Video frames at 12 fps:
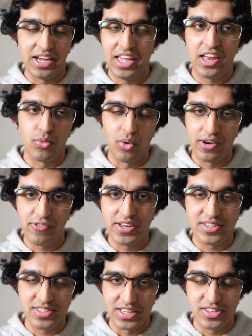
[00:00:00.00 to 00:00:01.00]
I had one
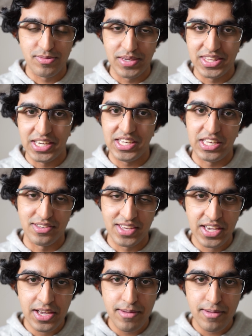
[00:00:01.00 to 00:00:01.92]
friend say to me that he's